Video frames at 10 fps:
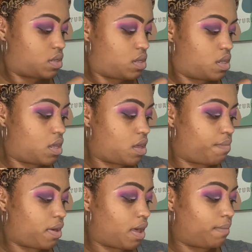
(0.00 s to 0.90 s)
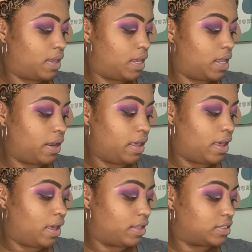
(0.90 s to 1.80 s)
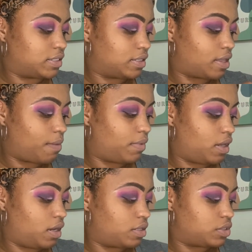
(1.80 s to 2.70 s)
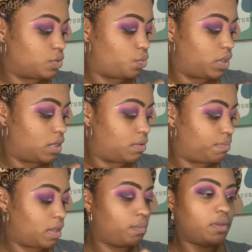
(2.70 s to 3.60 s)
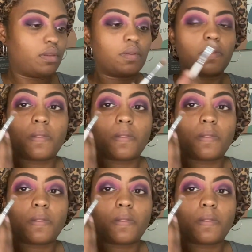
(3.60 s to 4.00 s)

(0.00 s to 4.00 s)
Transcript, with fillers: Yep, I'm in it. I'm in it to win it, baby.